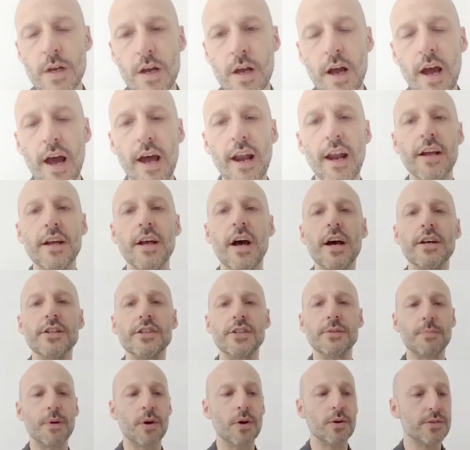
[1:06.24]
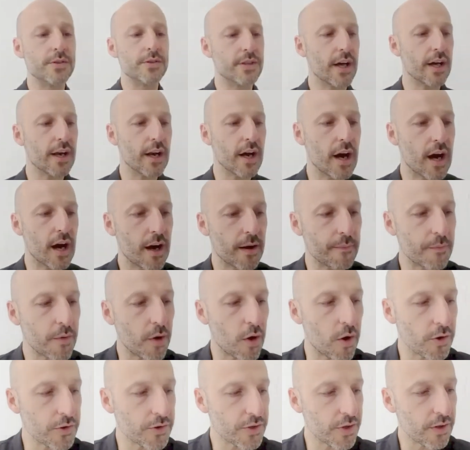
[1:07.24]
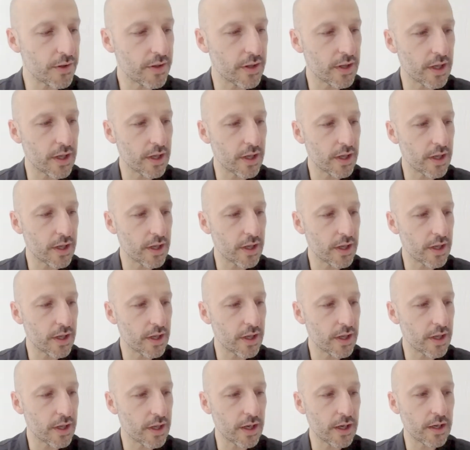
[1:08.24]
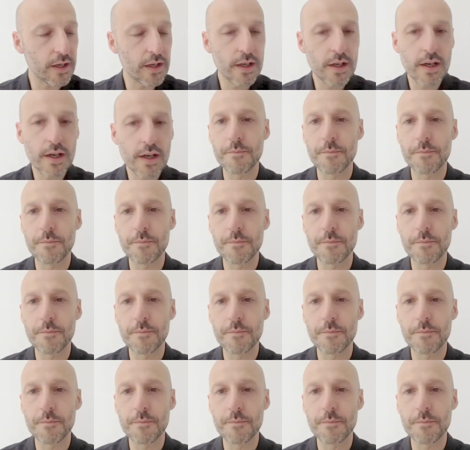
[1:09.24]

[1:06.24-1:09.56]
And I, I, suppose that um, also the uh,